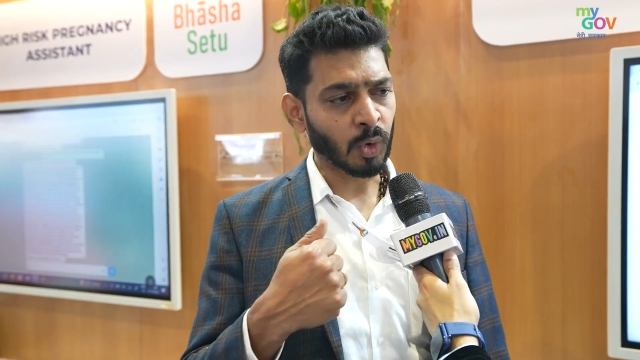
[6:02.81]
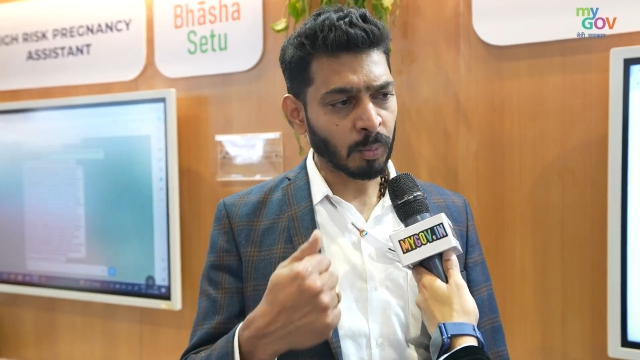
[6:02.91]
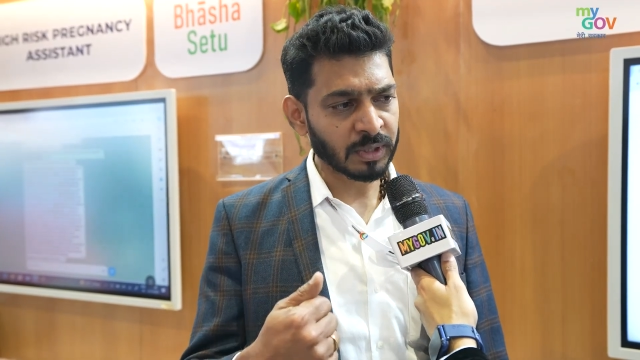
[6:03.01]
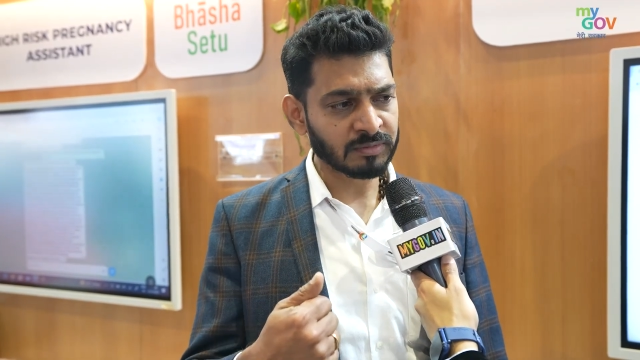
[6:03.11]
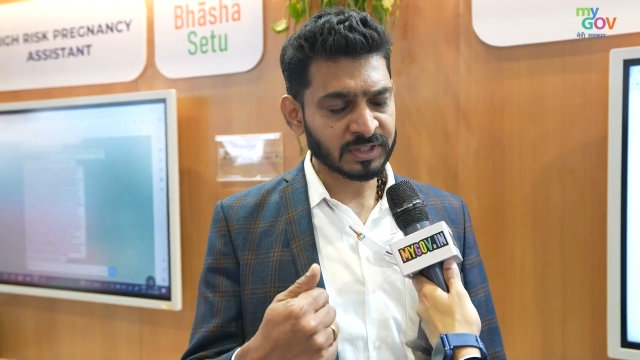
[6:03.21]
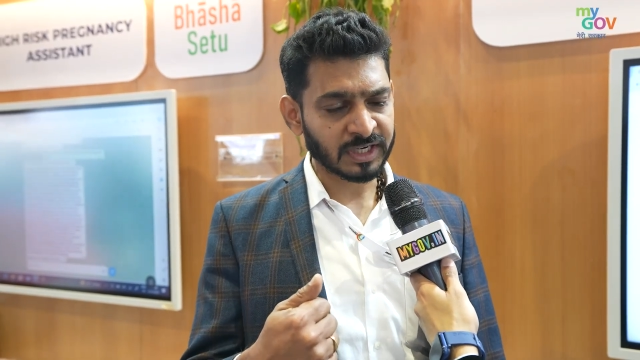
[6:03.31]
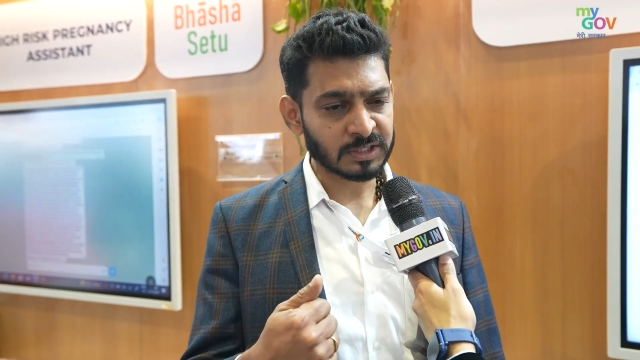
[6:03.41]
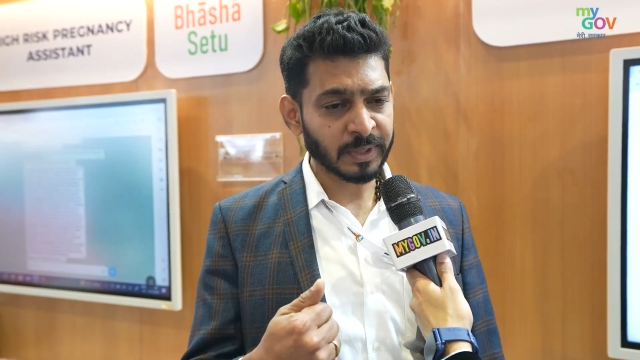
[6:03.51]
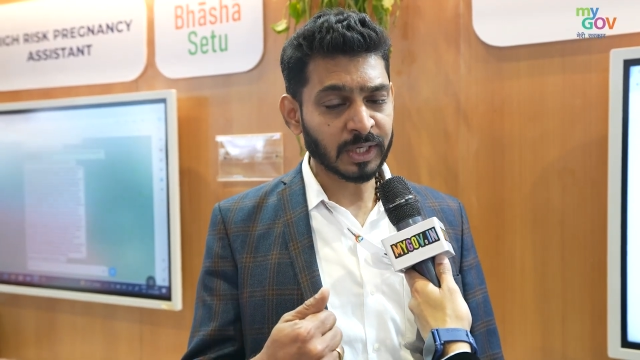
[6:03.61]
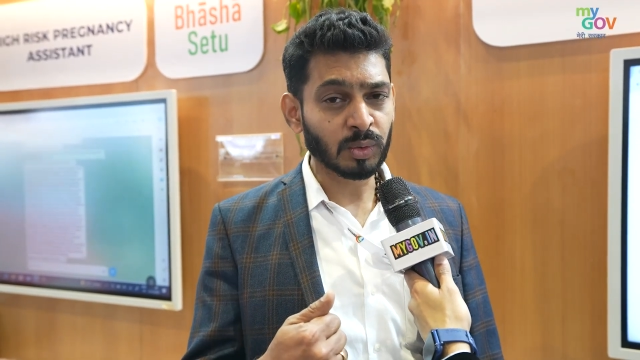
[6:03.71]
open with
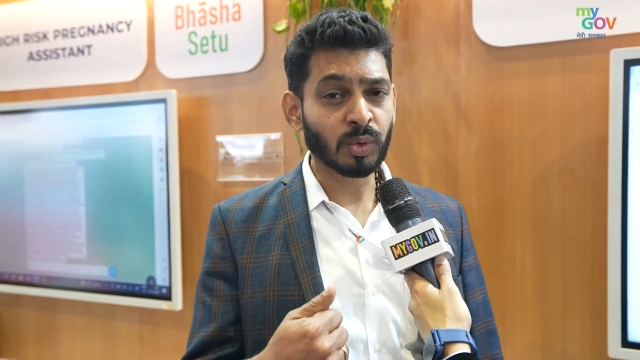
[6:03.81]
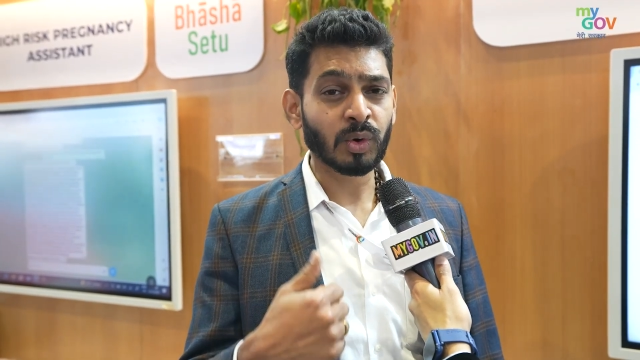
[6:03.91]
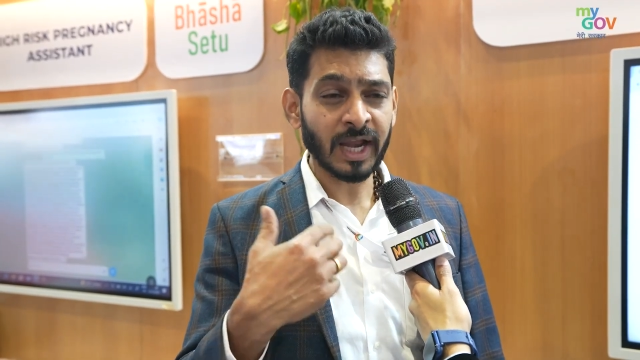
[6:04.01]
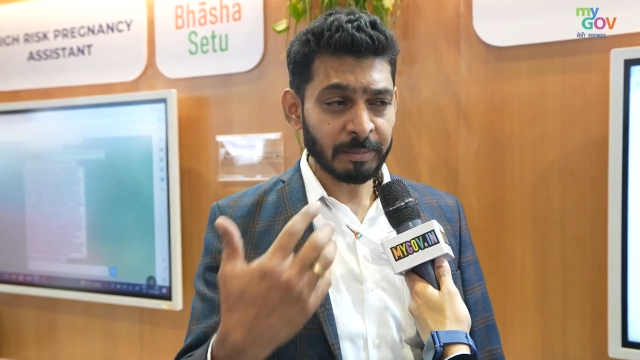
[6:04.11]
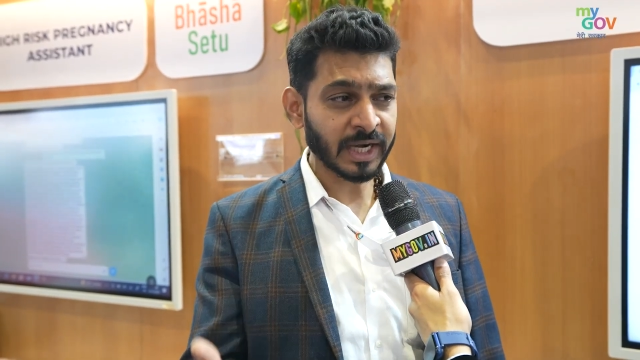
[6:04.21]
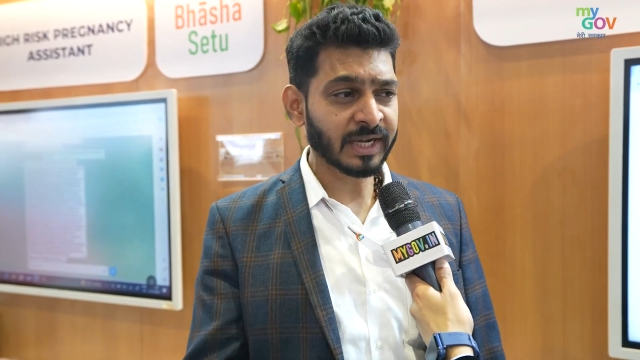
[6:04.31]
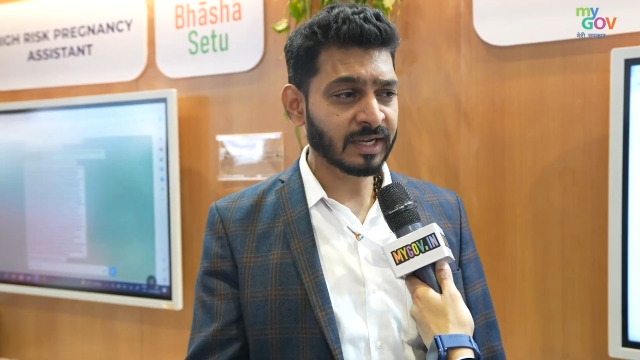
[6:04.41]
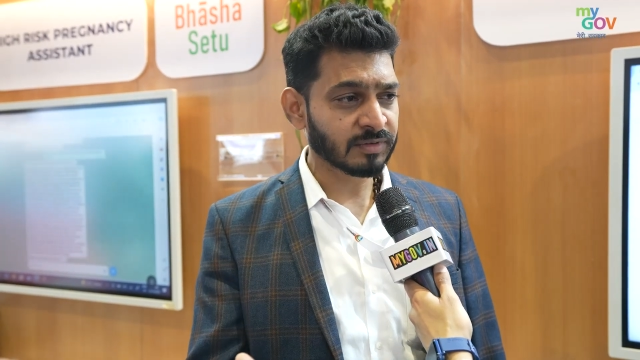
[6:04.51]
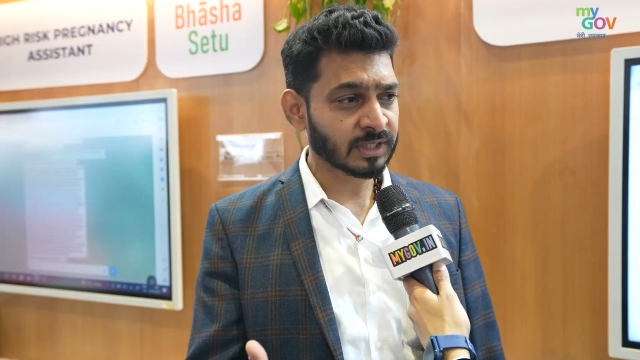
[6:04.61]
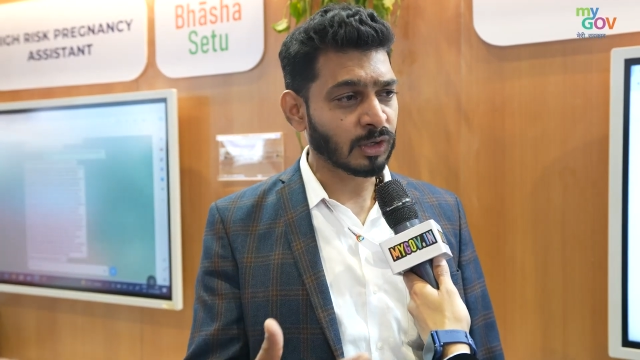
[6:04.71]
respect to
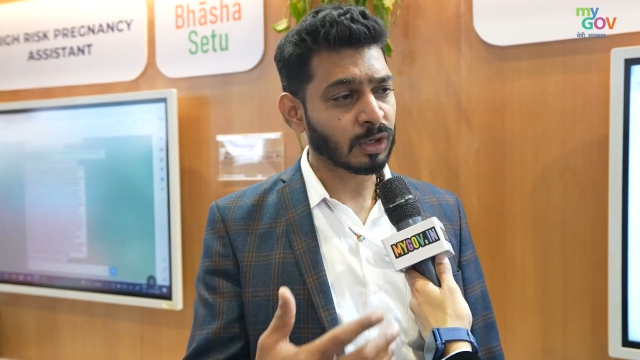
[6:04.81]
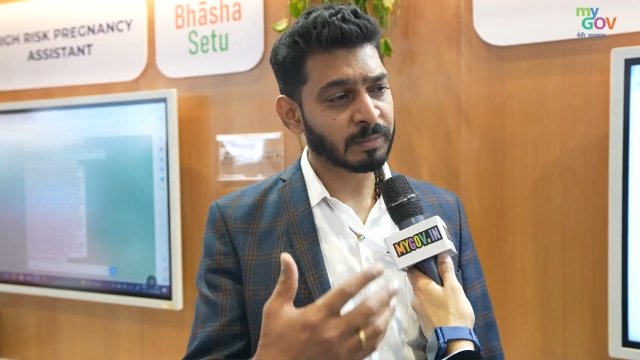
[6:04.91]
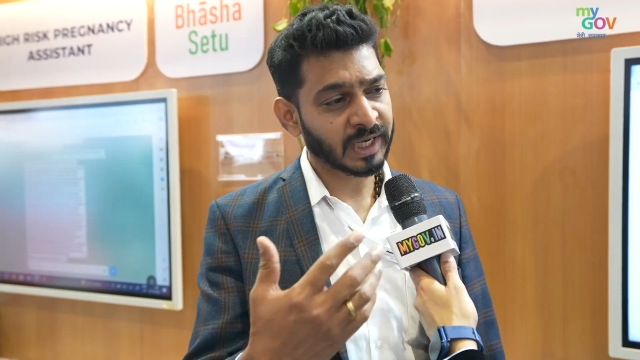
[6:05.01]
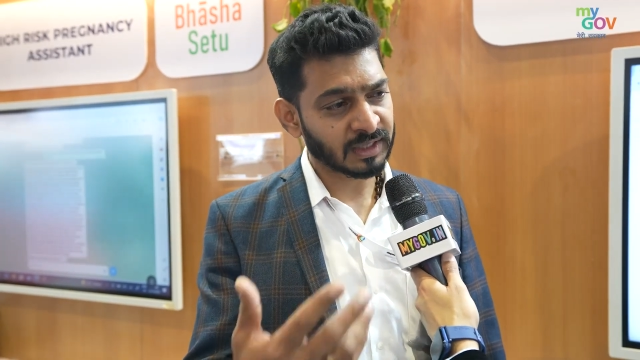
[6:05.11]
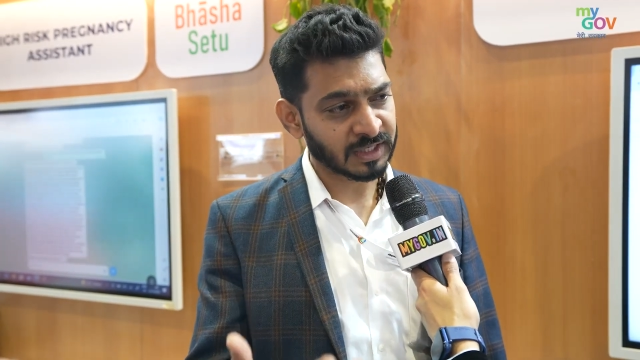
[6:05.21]
collaborating with lot many other